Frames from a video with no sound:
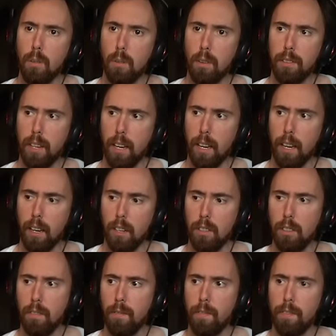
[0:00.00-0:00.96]
What the
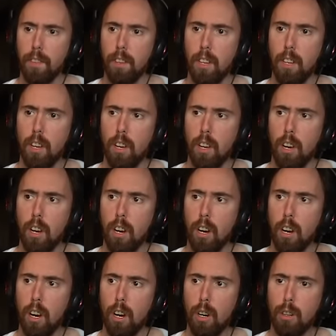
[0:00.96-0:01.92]
hell?
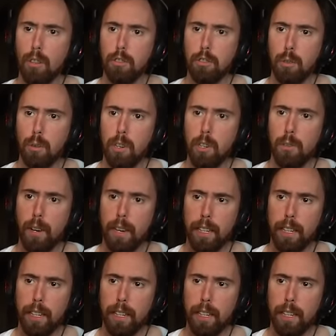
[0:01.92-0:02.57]
Oh, so are you